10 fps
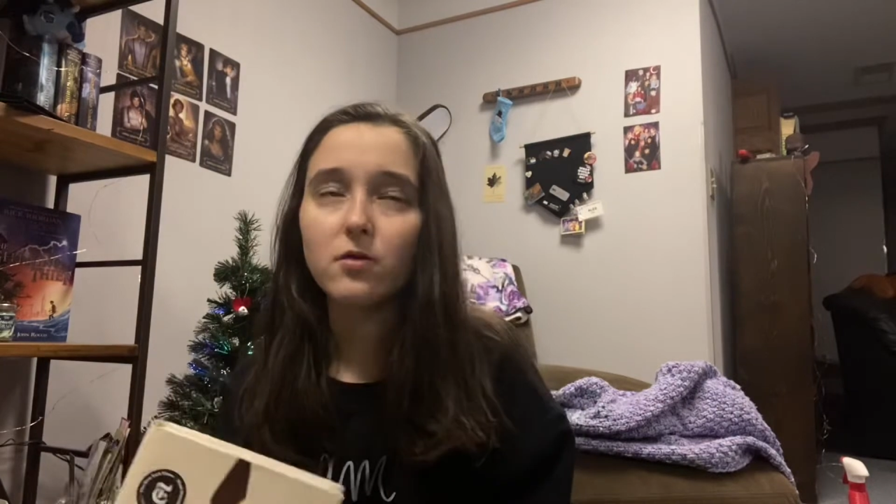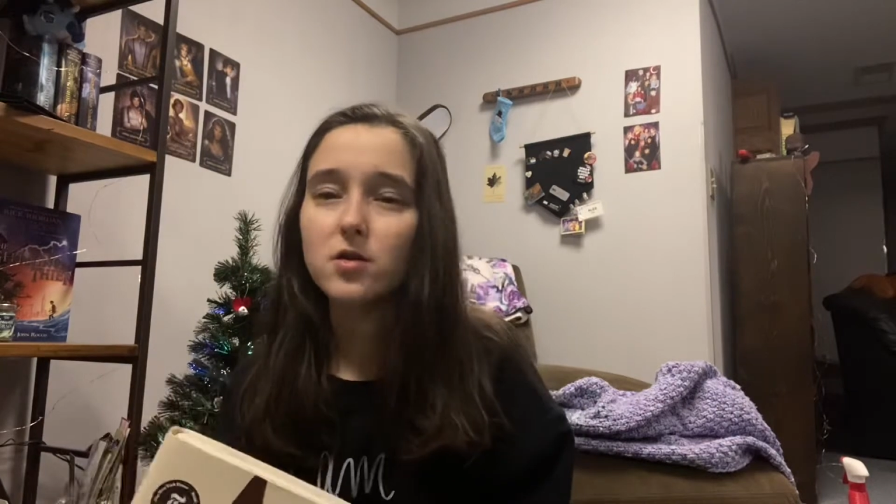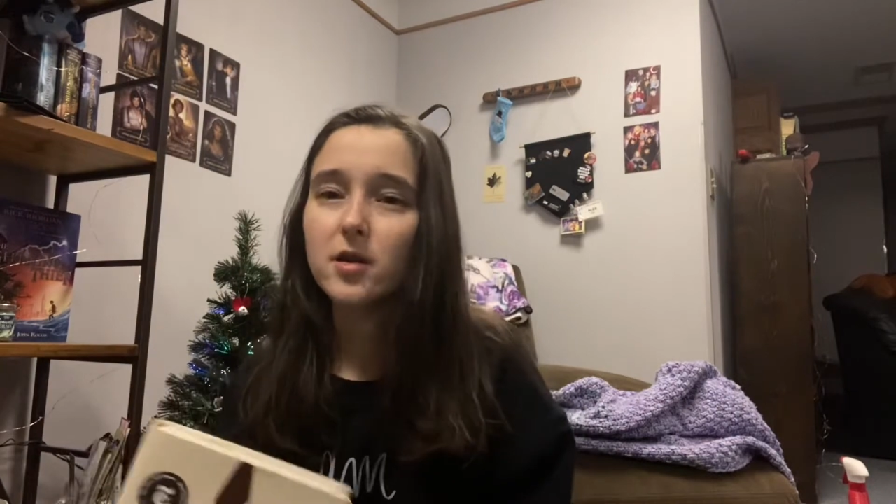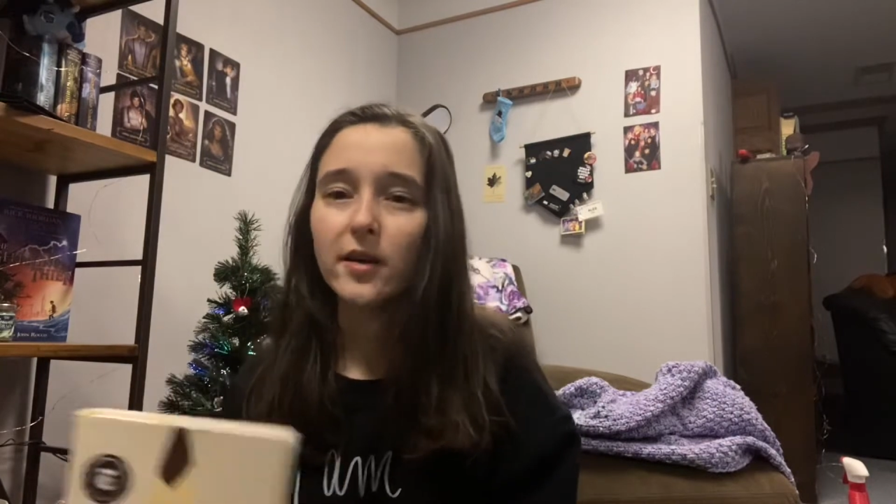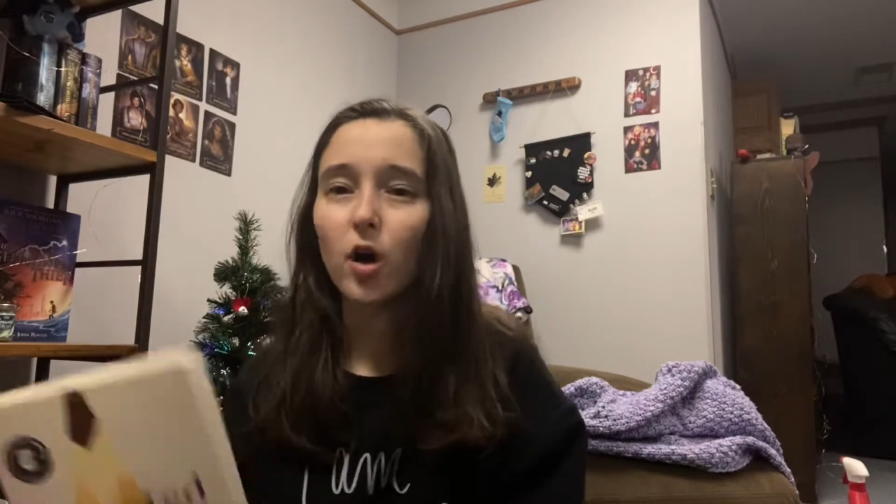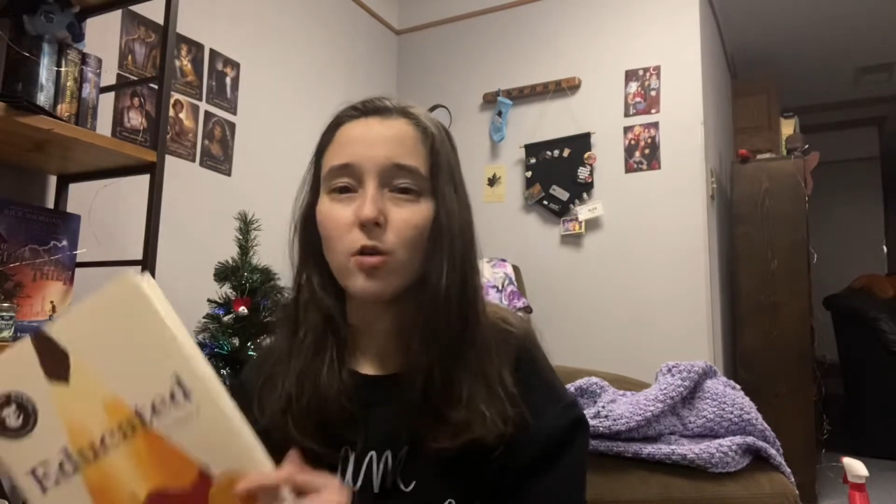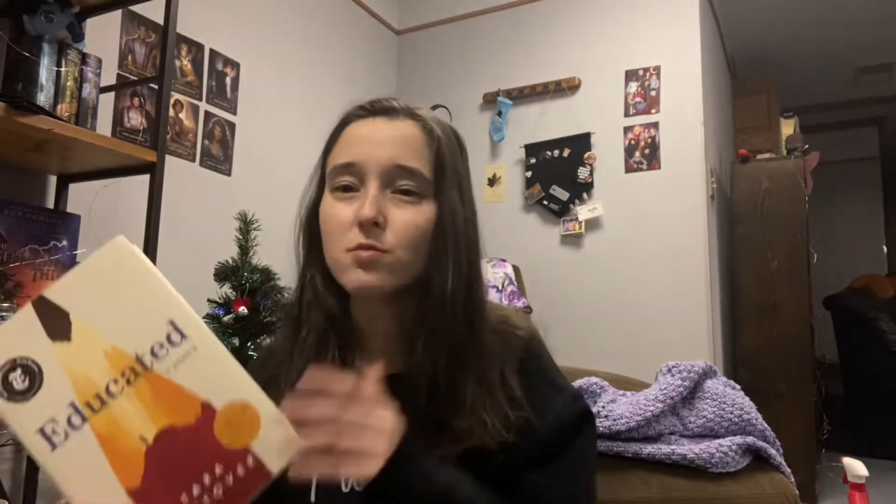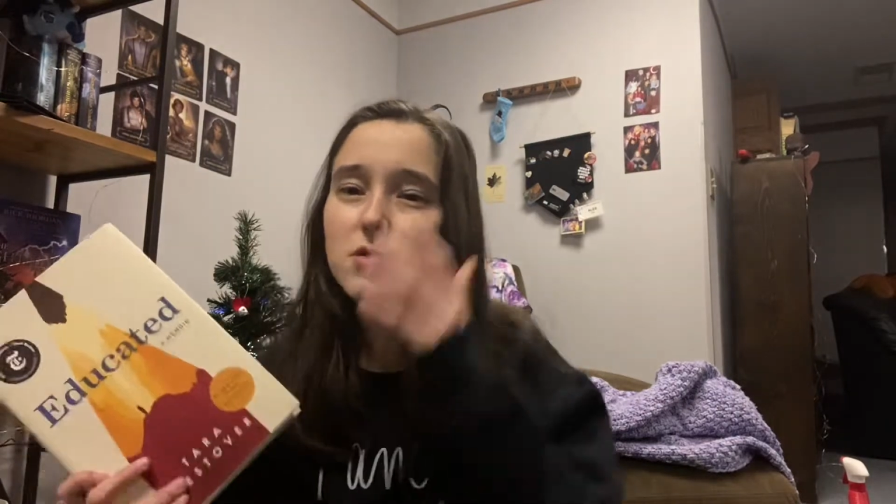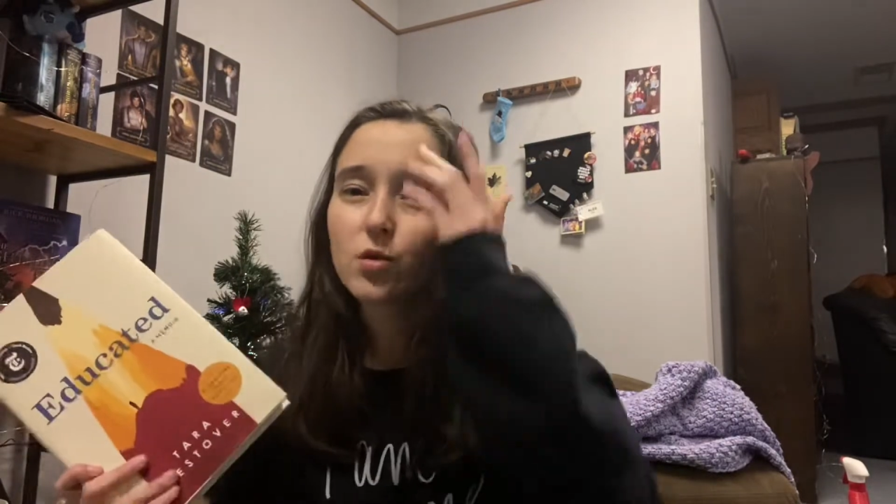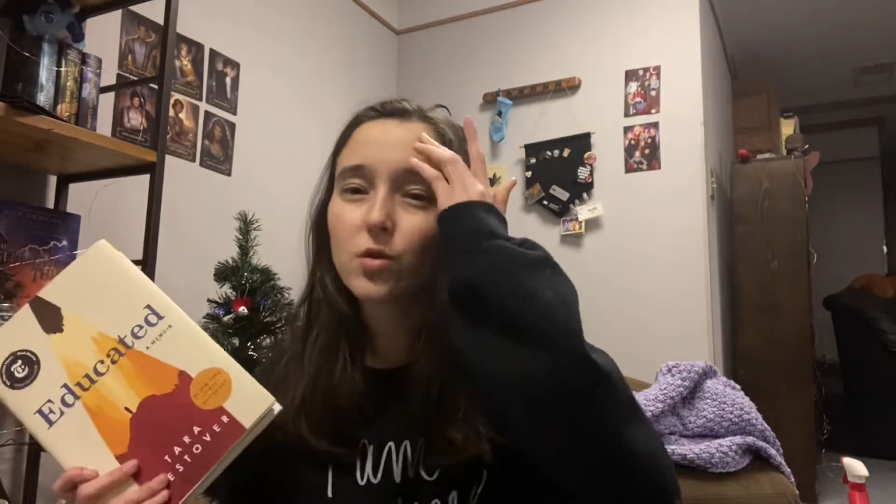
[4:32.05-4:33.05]
was
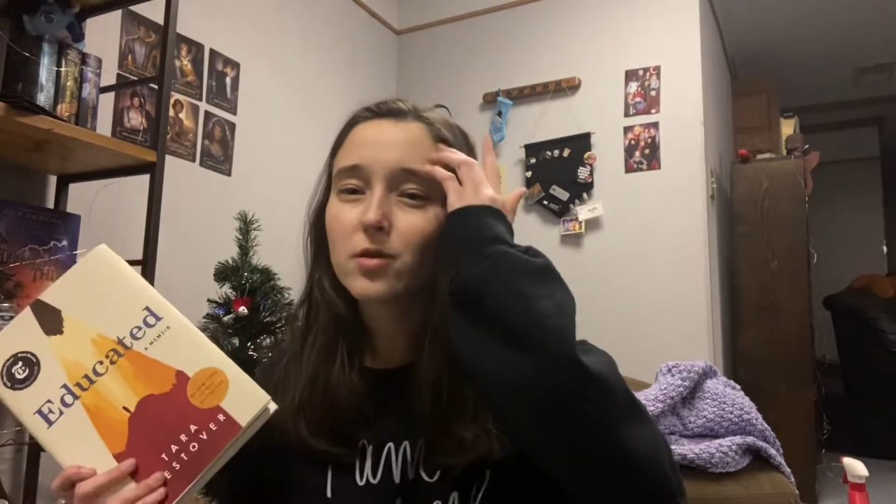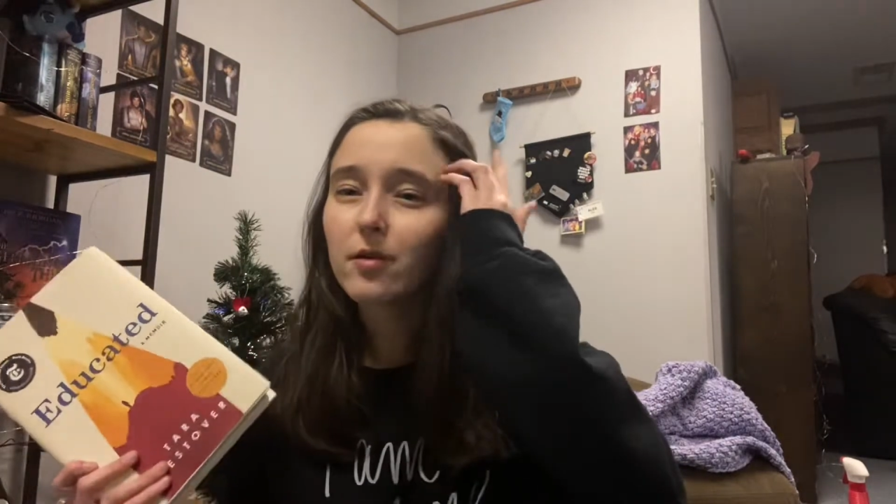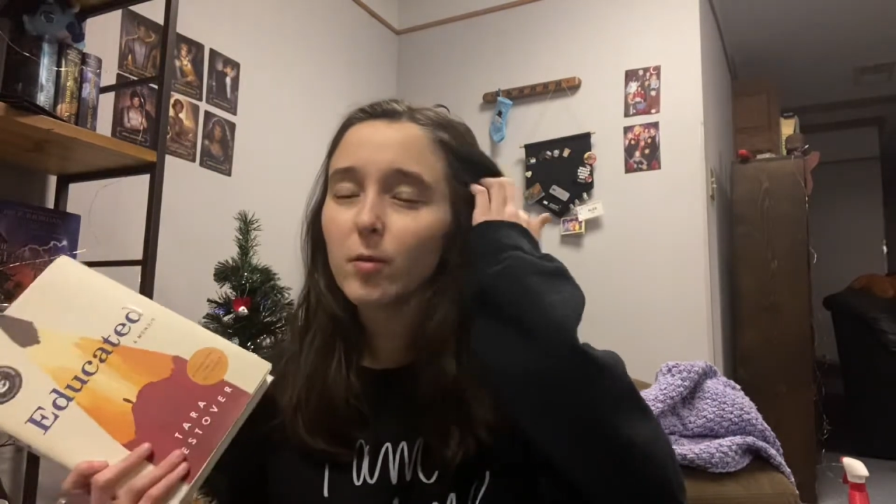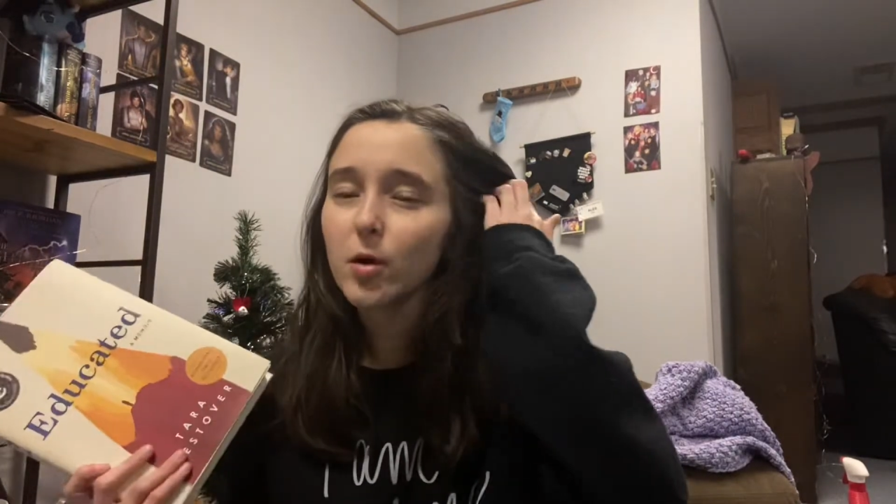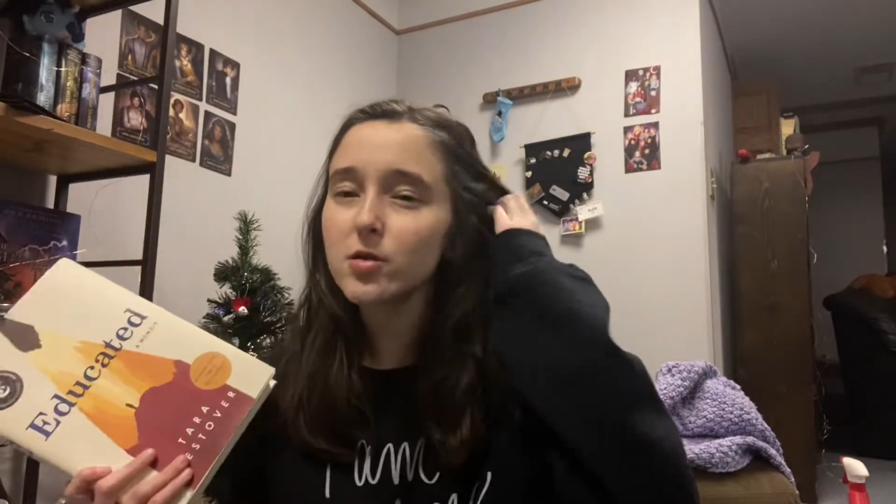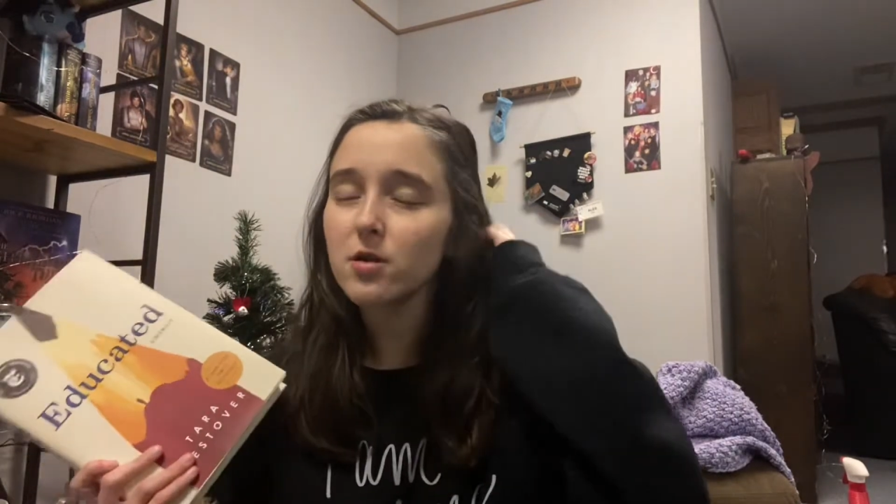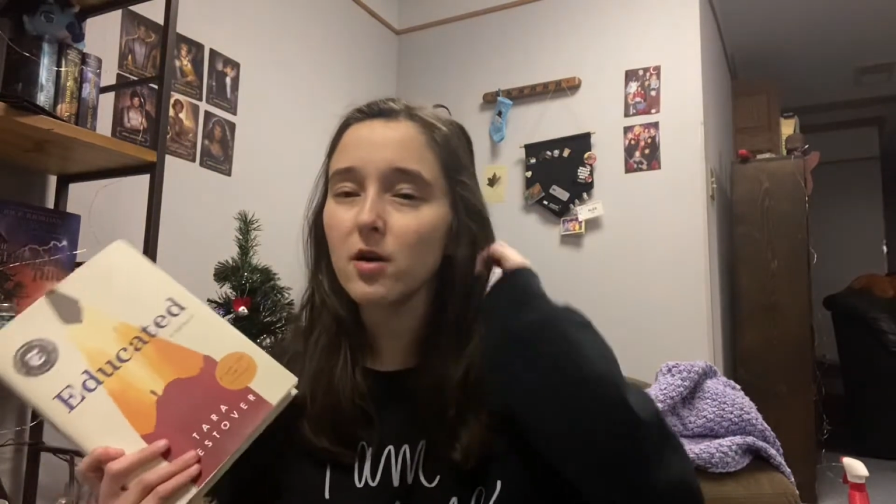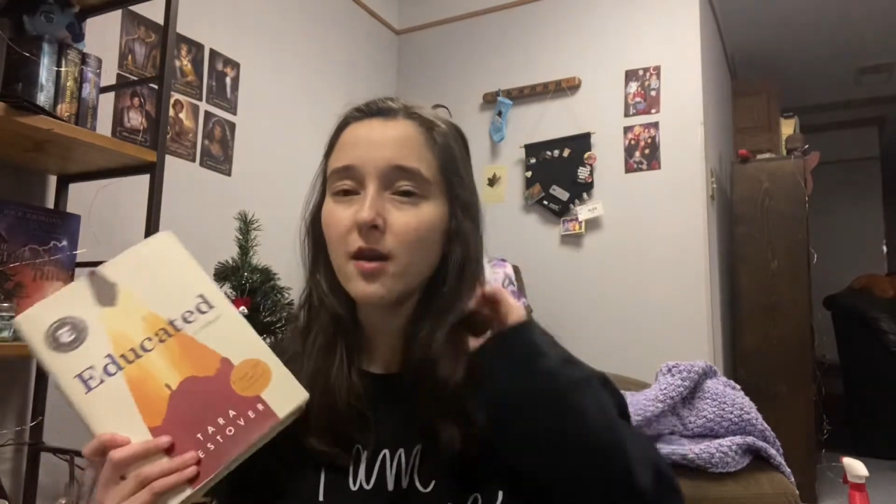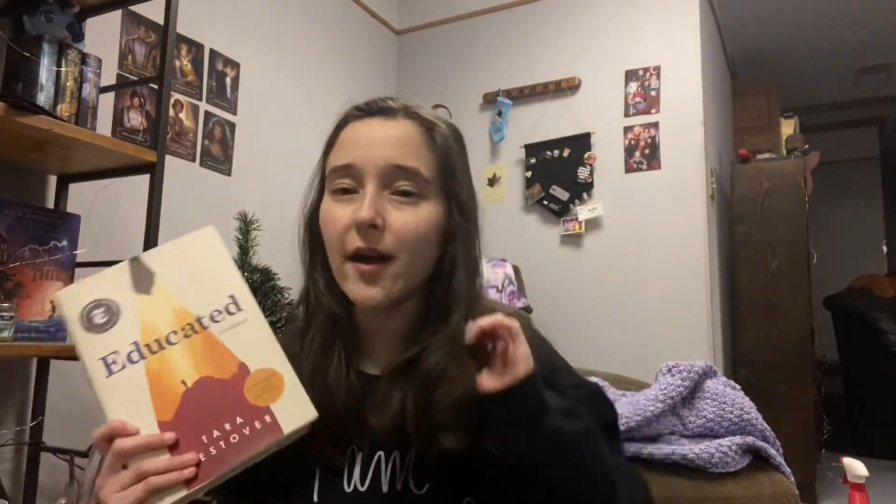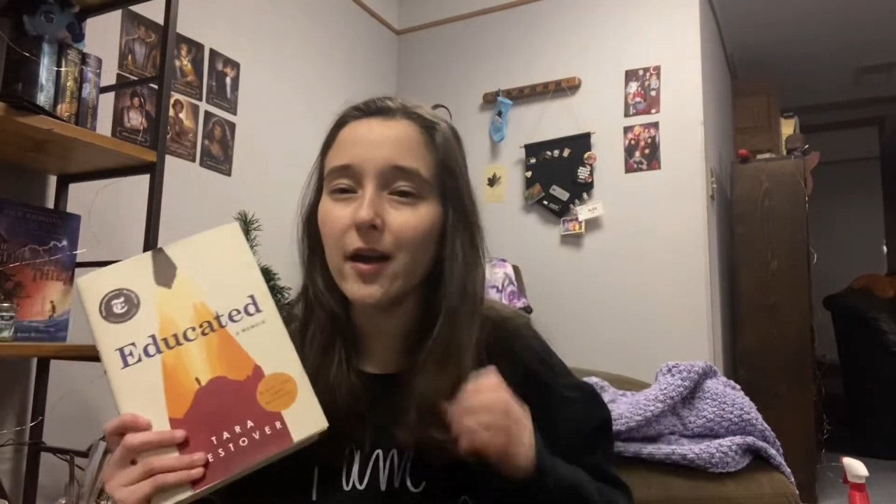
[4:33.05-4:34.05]
homeschooled for most of her
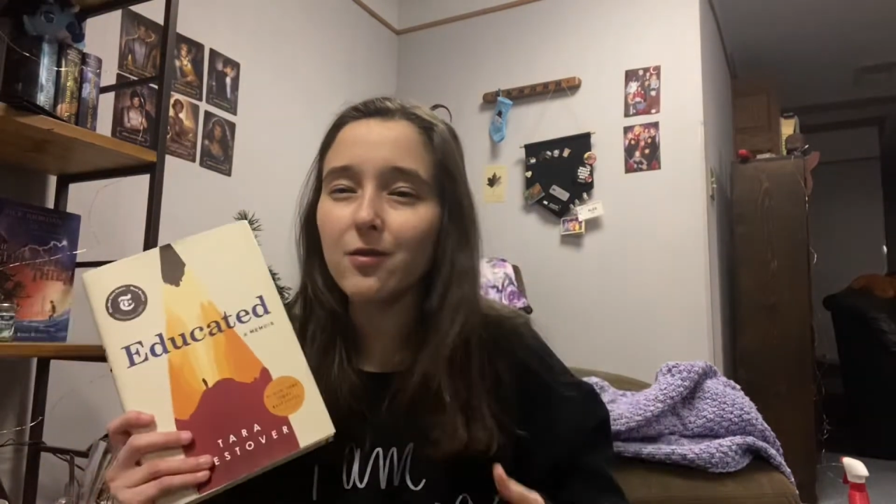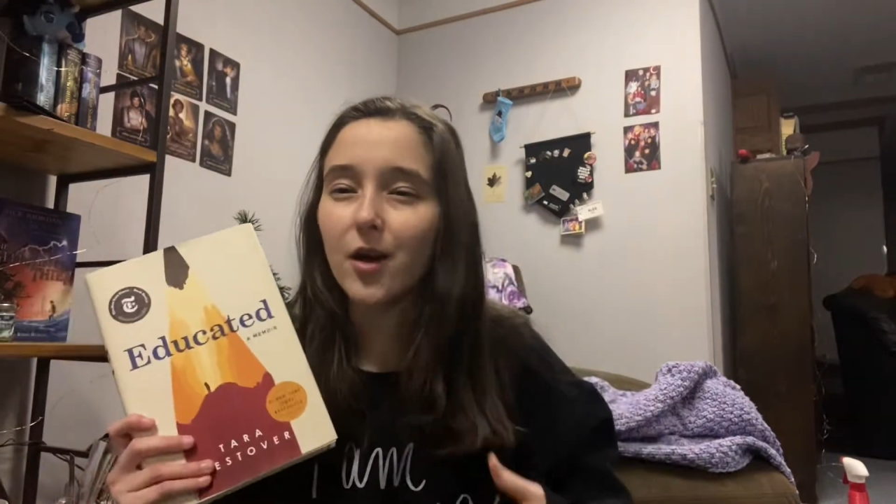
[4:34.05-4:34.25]
life,